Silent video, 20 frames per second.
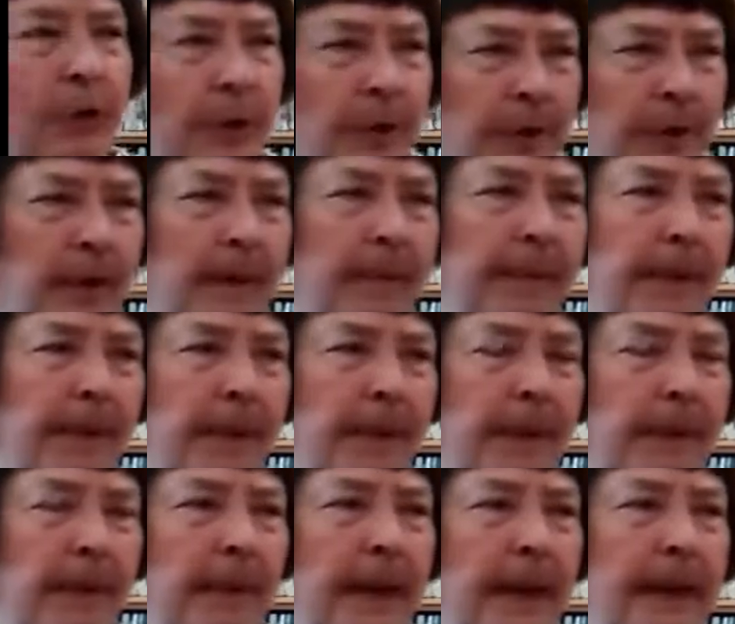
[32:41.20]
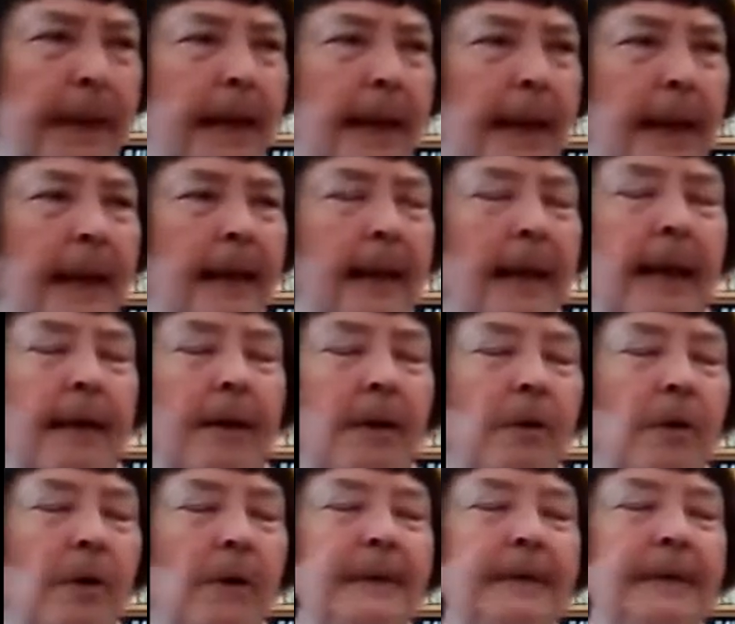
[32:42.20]
Europe, and I
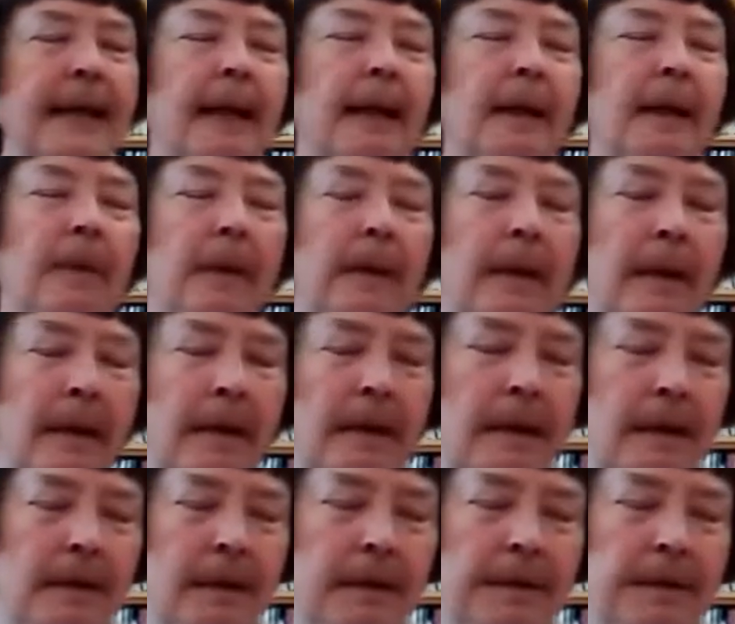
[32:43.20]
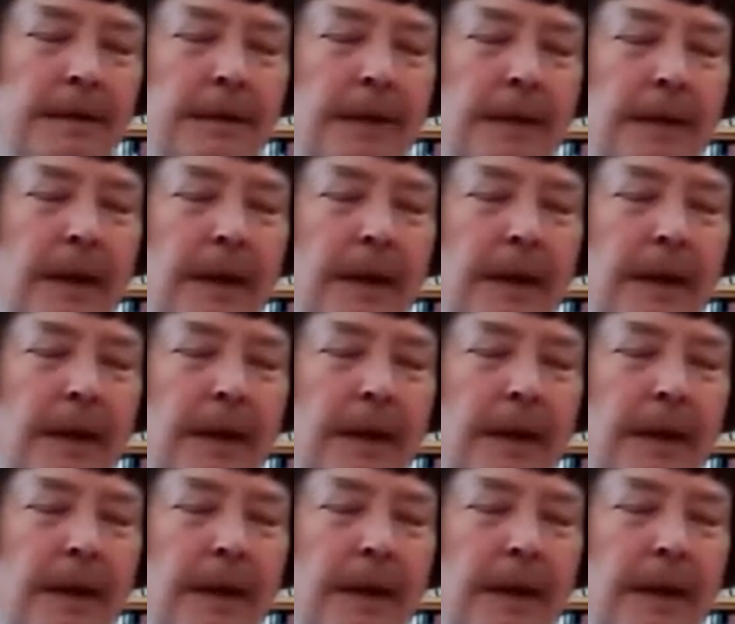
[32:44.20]
don't know exactly when they did this,